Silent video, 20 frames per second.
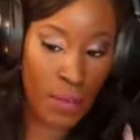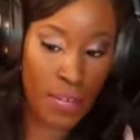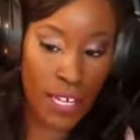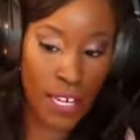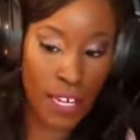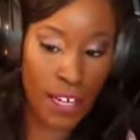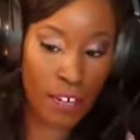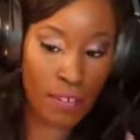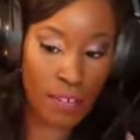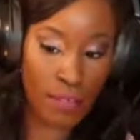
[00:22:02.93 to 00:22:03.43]

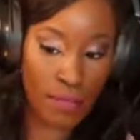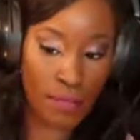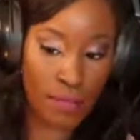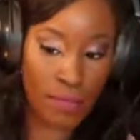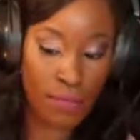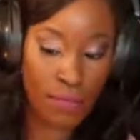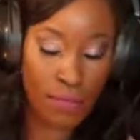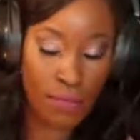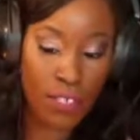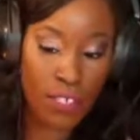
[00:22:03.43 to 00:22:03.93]
out.
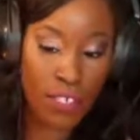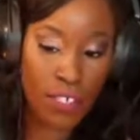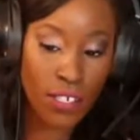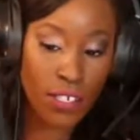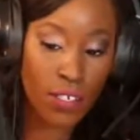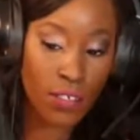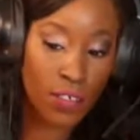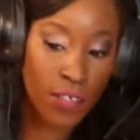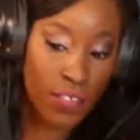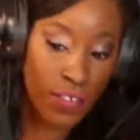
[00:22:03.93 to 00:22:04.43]
This is
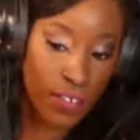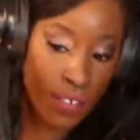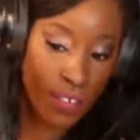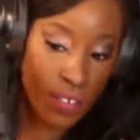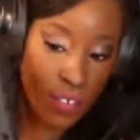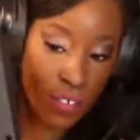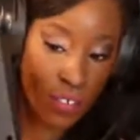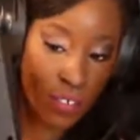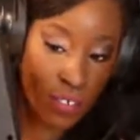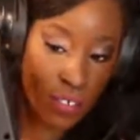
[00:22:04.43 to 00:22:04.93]
so
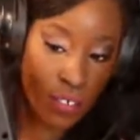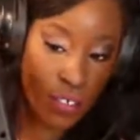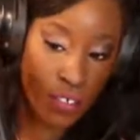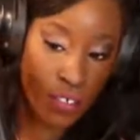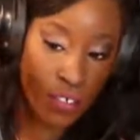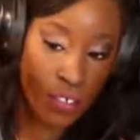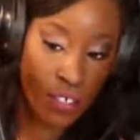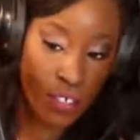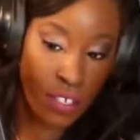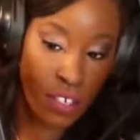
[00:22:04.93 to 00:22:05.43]
difficult to
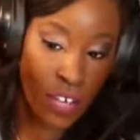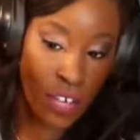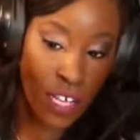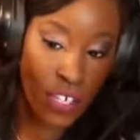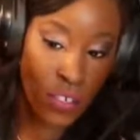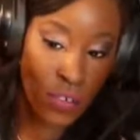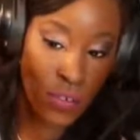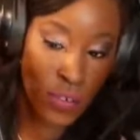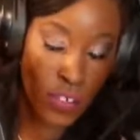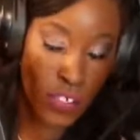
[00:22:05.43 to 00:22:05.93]
do. Okay,
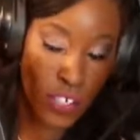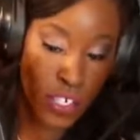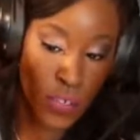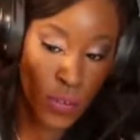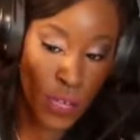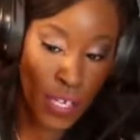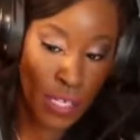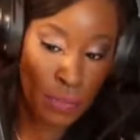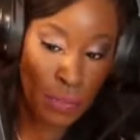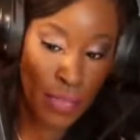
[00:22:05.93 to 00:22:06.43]
so there's a
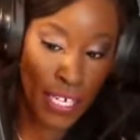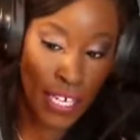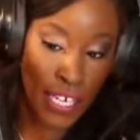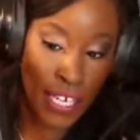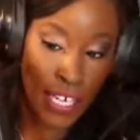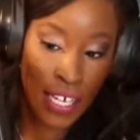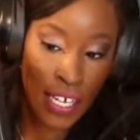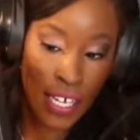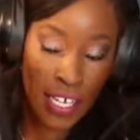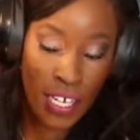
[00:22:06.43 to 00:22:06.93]

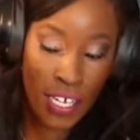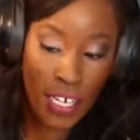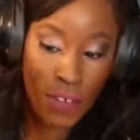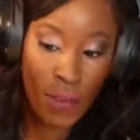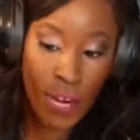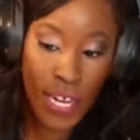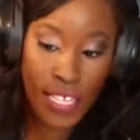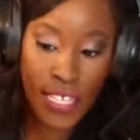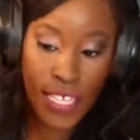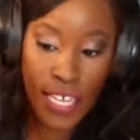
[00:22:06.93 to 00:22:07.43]
USB
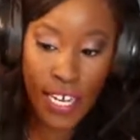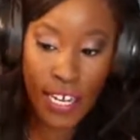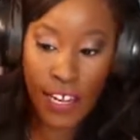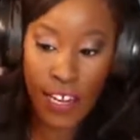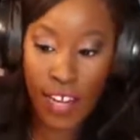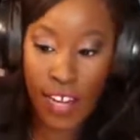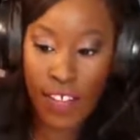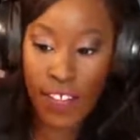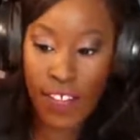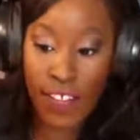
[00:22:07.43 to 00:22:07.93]
right
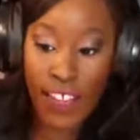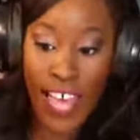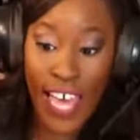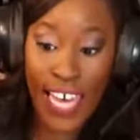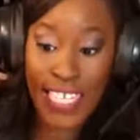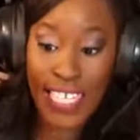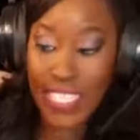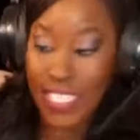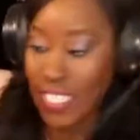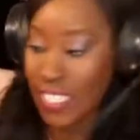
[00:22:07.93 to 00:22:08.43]
there, and then
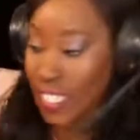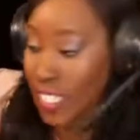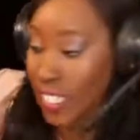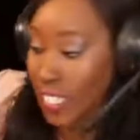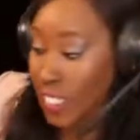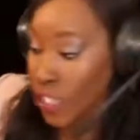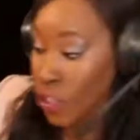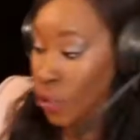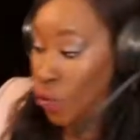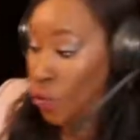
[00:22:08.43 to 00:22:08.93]
that is
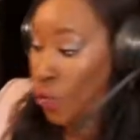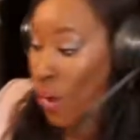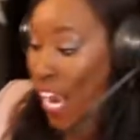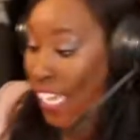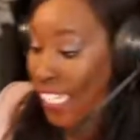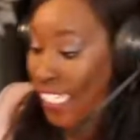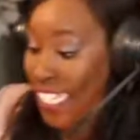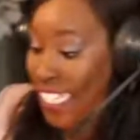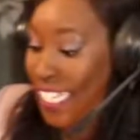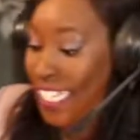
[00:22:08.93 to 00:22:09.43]

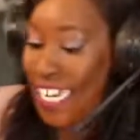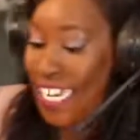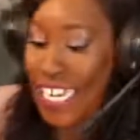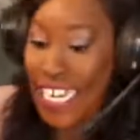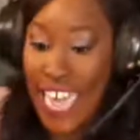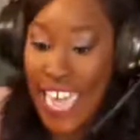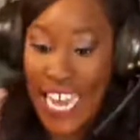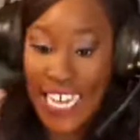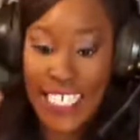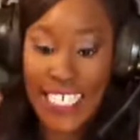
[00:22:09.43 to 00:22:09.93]
directly
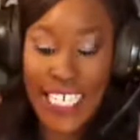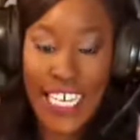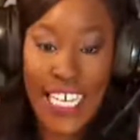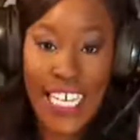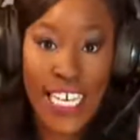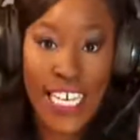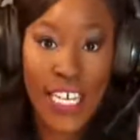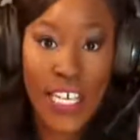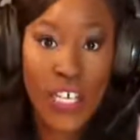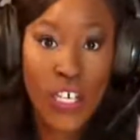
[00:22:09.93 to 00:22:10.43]

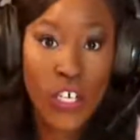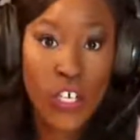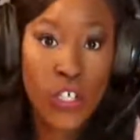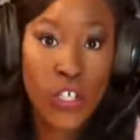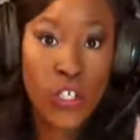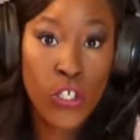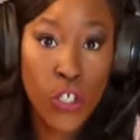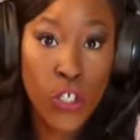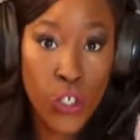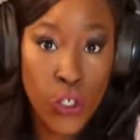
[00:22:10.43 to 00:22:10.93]
connected
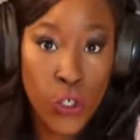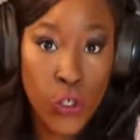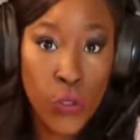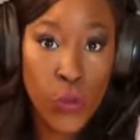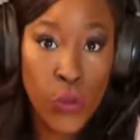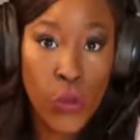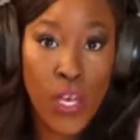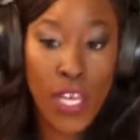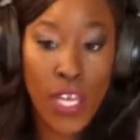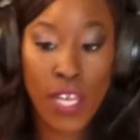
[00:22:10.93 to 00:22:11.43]

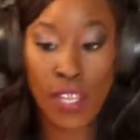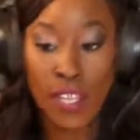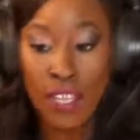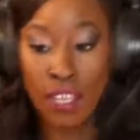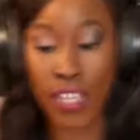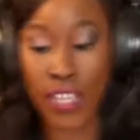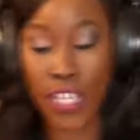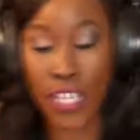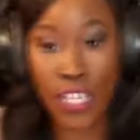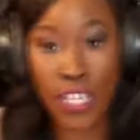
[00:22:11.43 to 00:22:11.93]
to
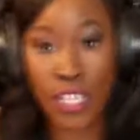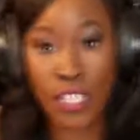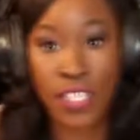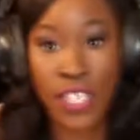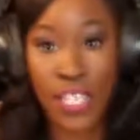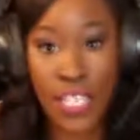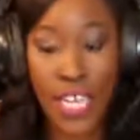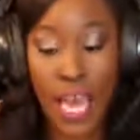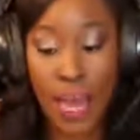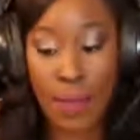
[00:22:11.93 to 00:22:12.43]
the
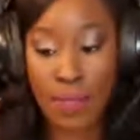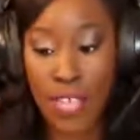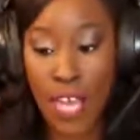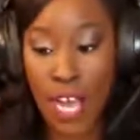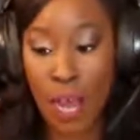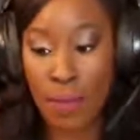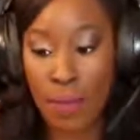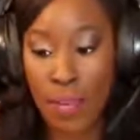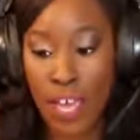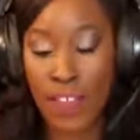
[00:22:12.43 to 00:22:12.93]

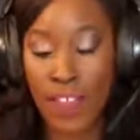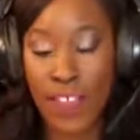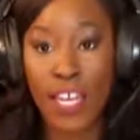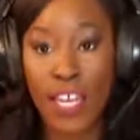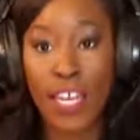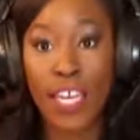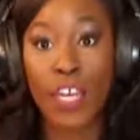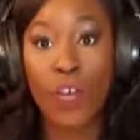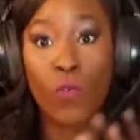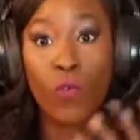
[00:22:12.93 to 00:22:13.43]
laptop, and
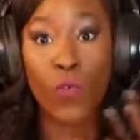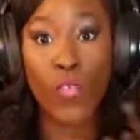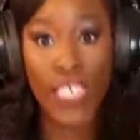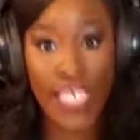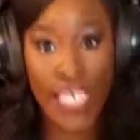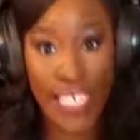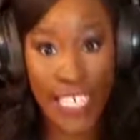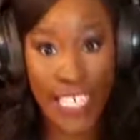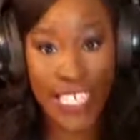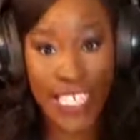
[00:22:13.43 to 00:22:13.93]
then it
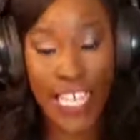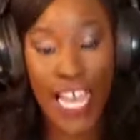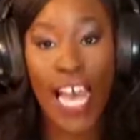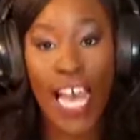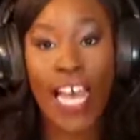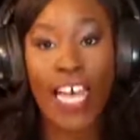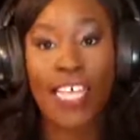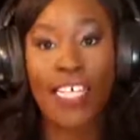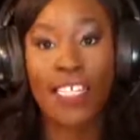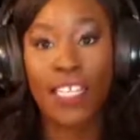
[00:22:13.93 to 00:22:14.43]
reads
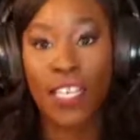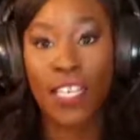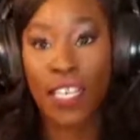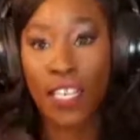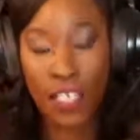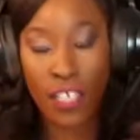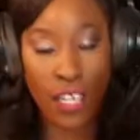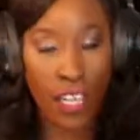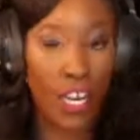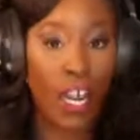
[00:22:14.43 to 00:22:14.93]
as
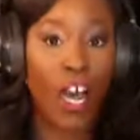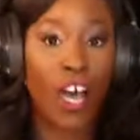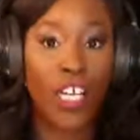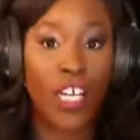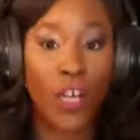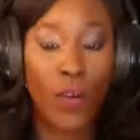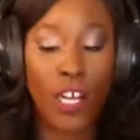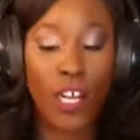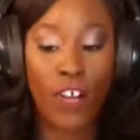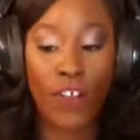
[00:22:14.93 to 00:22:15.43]
an
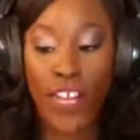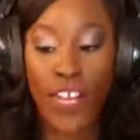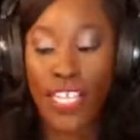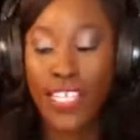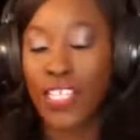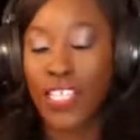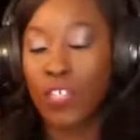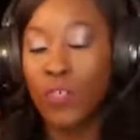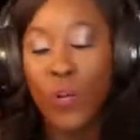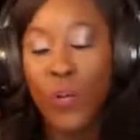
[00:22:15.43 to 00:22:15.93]
audio
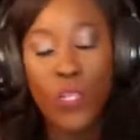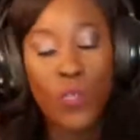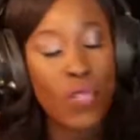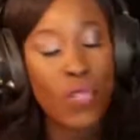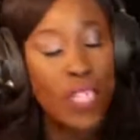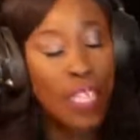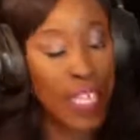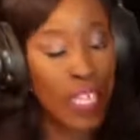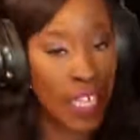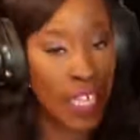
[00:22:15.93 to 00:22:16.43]
interface. This works
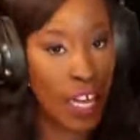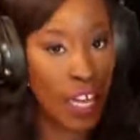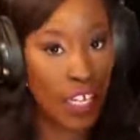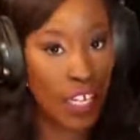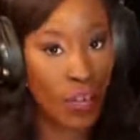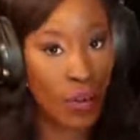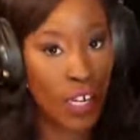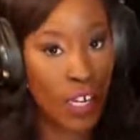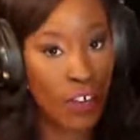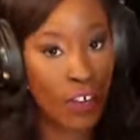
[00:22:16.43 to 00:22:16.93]
with any
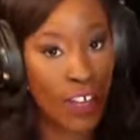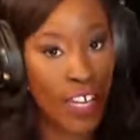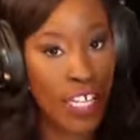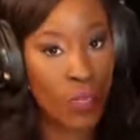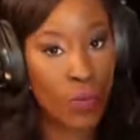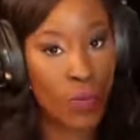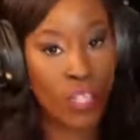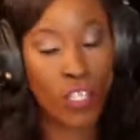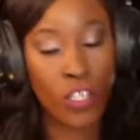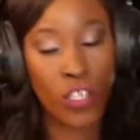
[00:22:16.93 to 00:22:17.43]
audio
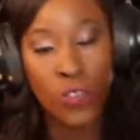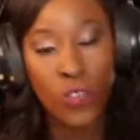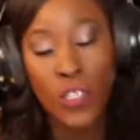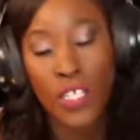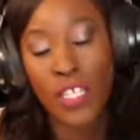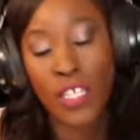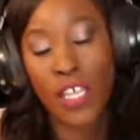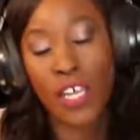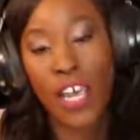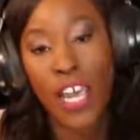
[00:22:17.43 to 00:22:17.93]
interface, whether you're
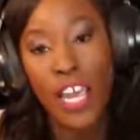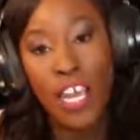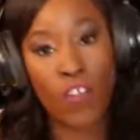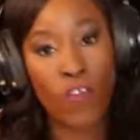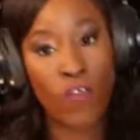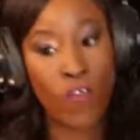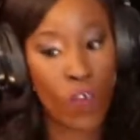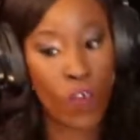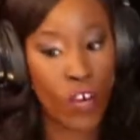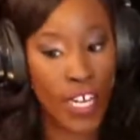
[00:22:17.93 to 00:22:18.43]
using the
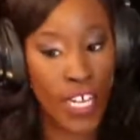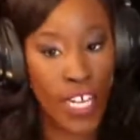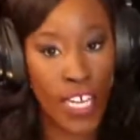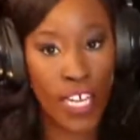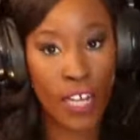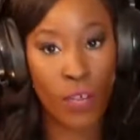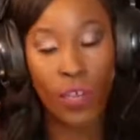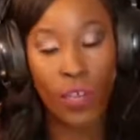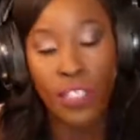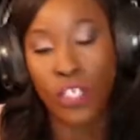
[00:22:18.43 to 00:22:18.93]

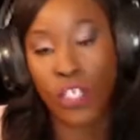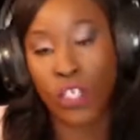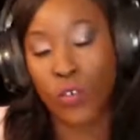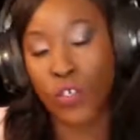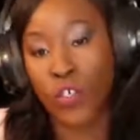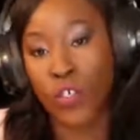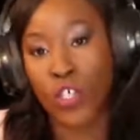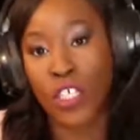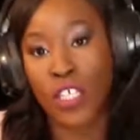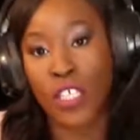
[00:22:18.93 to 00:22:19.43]
H4n, whether you're
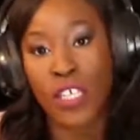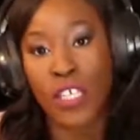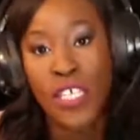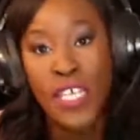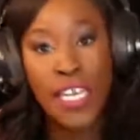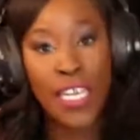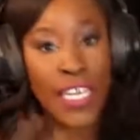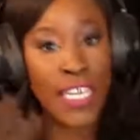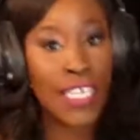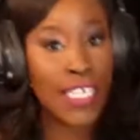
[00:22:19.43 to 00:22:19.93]
using the
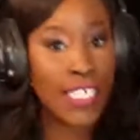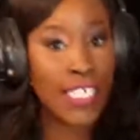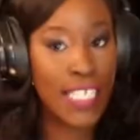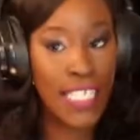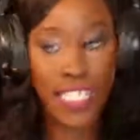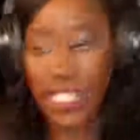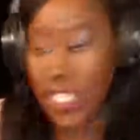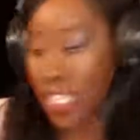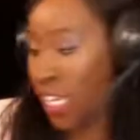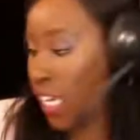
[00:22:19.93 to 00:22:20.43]

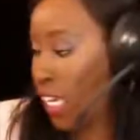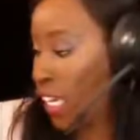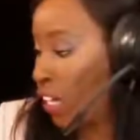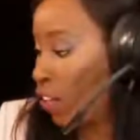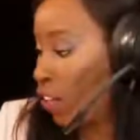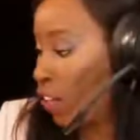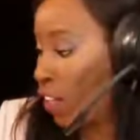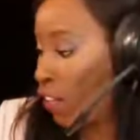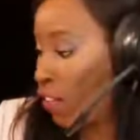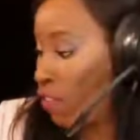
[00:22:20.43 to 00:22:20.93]
6n
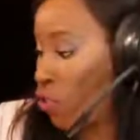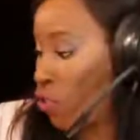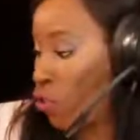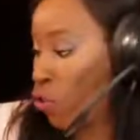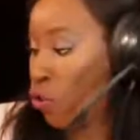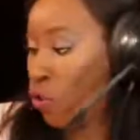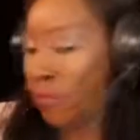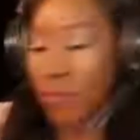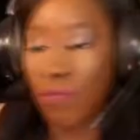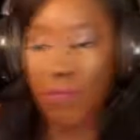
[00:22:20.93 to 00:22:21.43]
or the
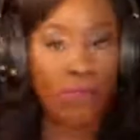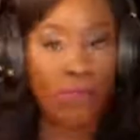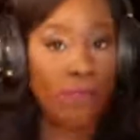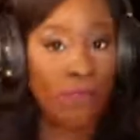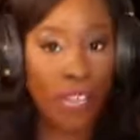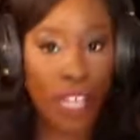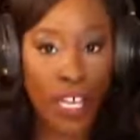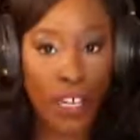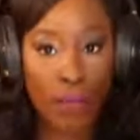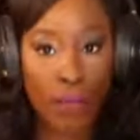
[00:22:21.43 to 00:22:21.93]
Zoom
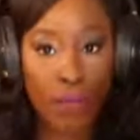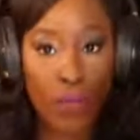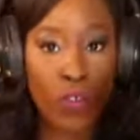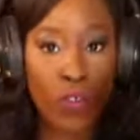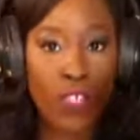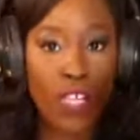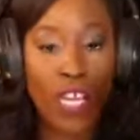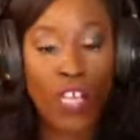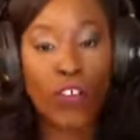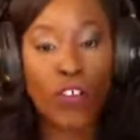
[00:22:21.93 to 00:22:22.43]
like
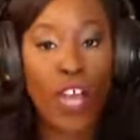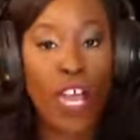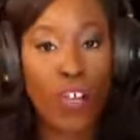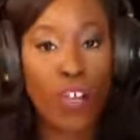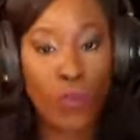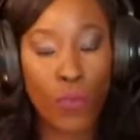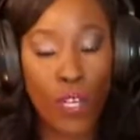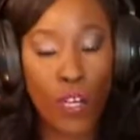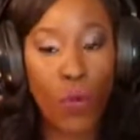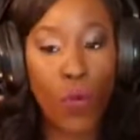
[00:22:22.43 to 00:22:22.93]
multi-track
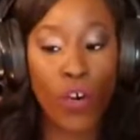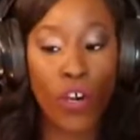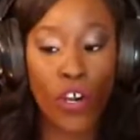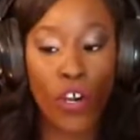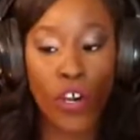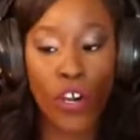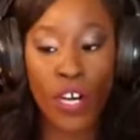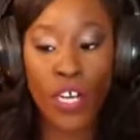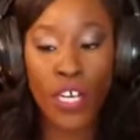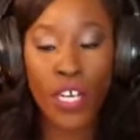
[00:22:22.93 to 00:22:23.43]

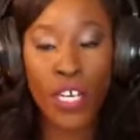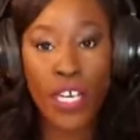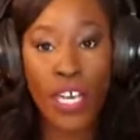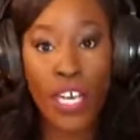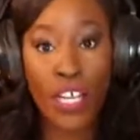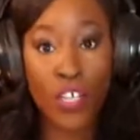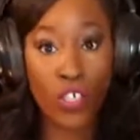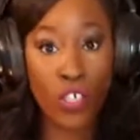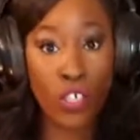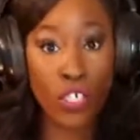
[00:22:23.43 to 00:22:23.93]
recorder.
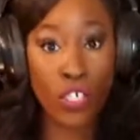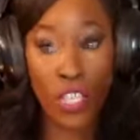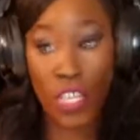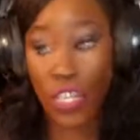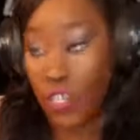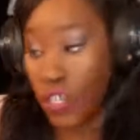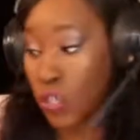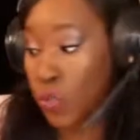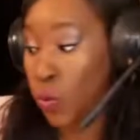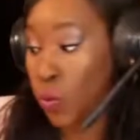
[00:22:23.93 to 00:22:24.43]
It just
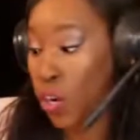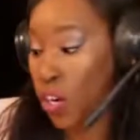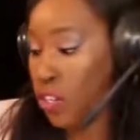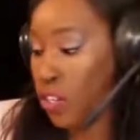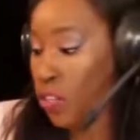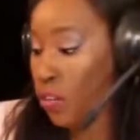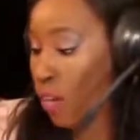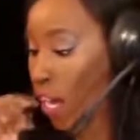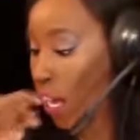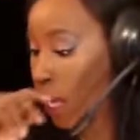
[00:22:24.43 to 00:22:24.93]

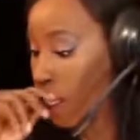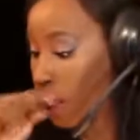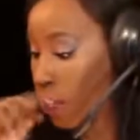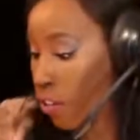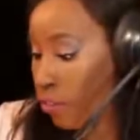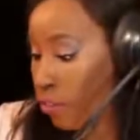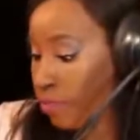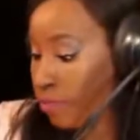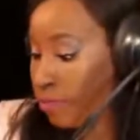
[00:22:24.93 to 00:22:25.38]
works. Okay, so